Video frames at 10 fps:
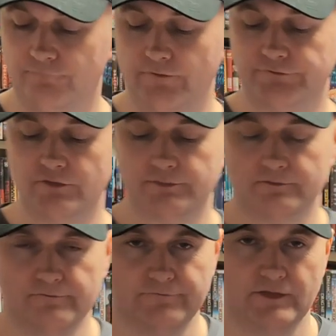First up,
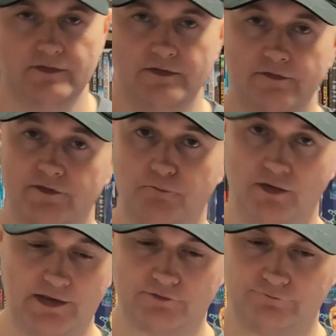The
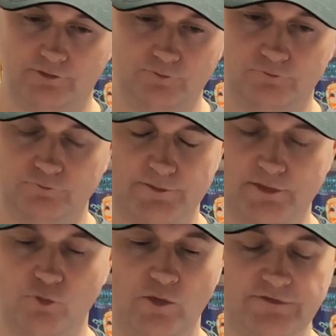Black Room. We've
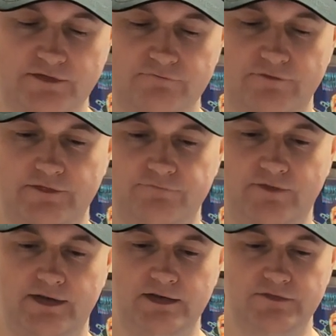been waiting for this
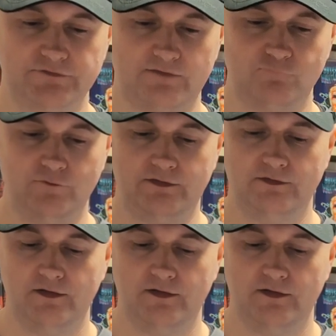for ages, haven't we?